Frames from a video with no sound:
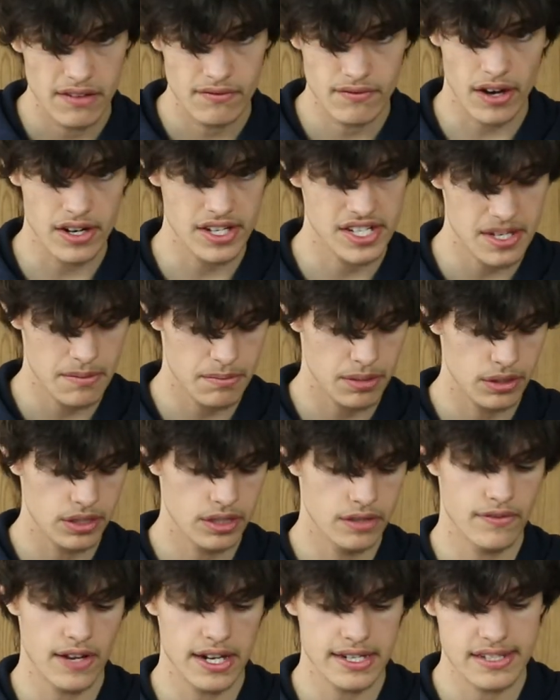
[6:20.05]
Very simple
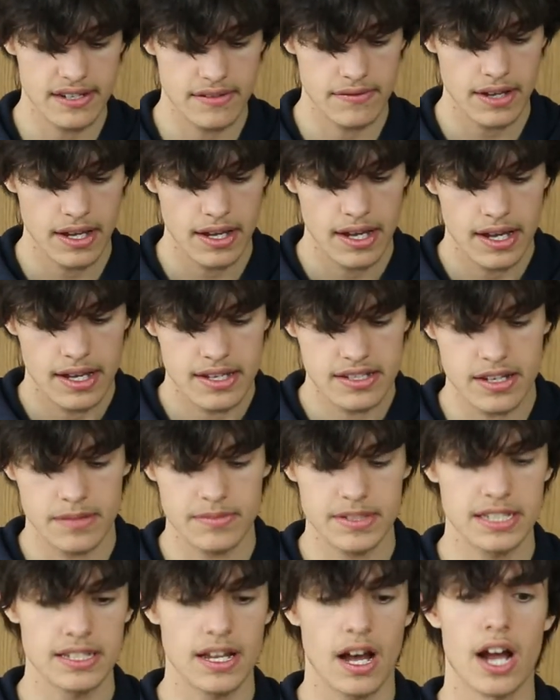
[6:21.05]
and effective.
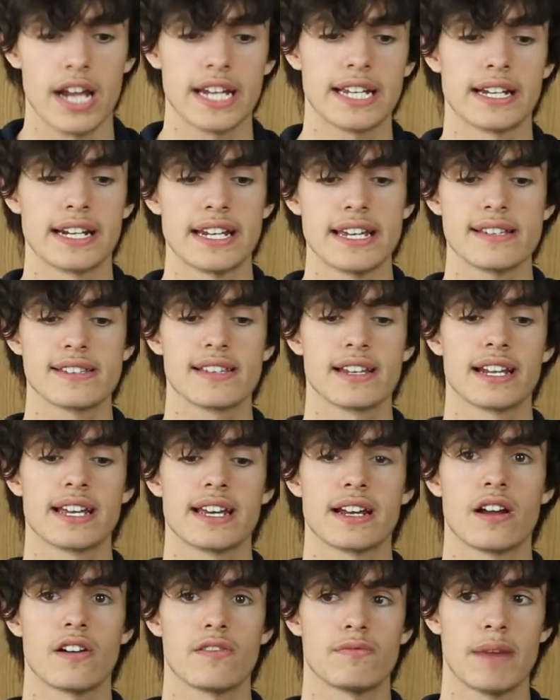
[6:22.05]
Something that I can easily
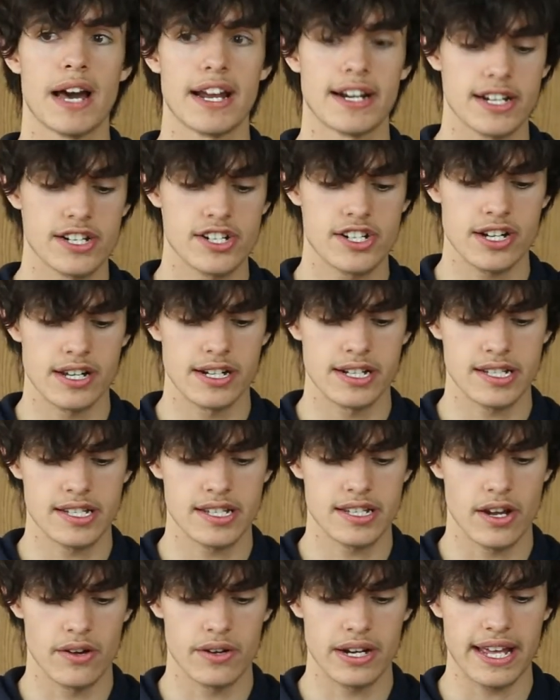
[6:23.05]
enough manage, and it's
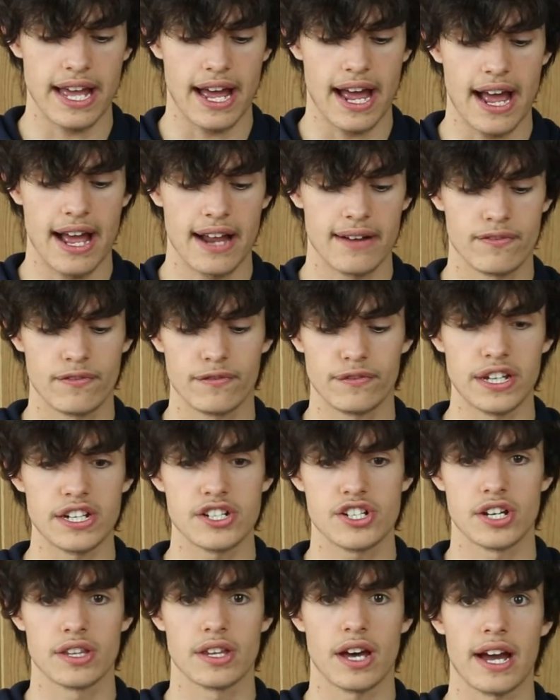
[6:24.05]
the only
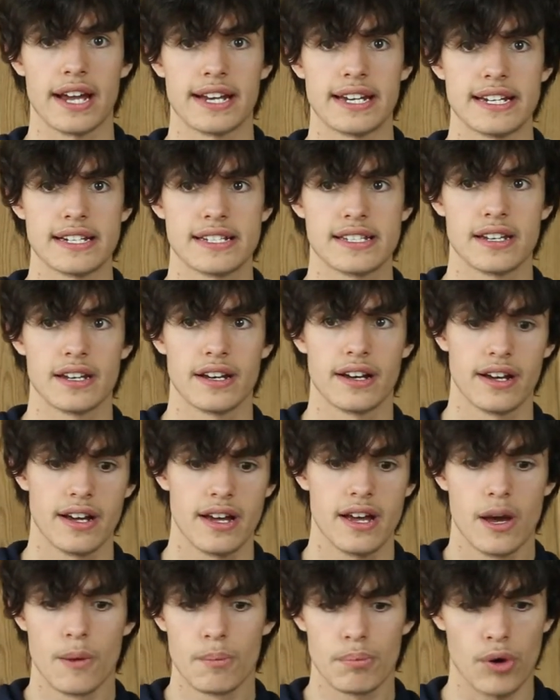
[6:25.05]
feature that I need to
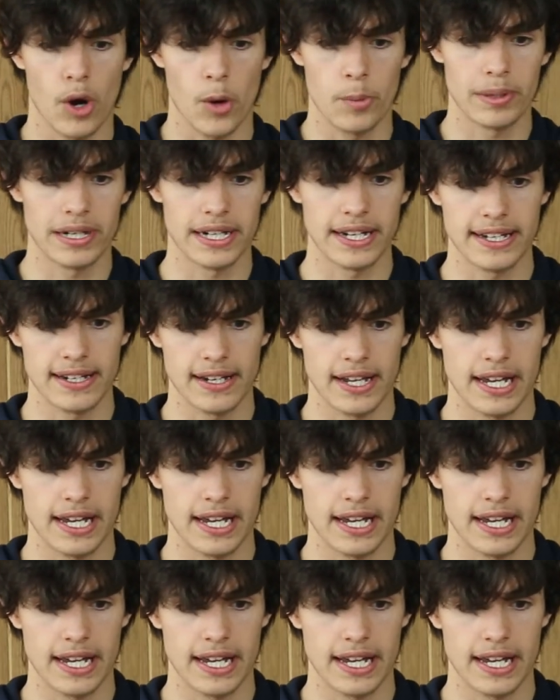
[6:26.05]
properly